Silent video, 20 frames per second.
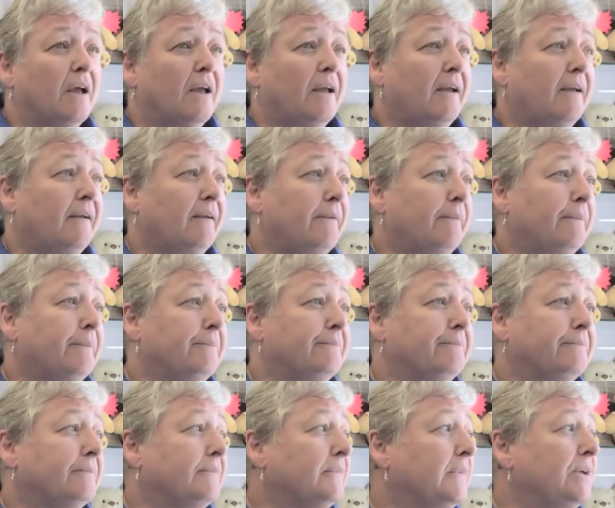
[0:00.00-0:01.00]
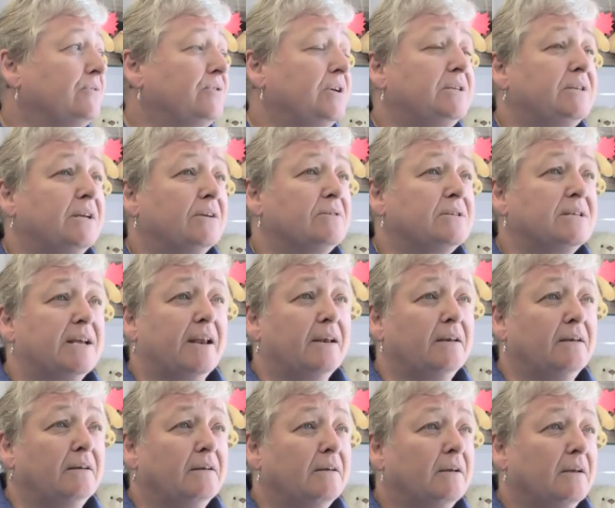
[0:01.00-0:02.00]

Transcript: um, a retail setting.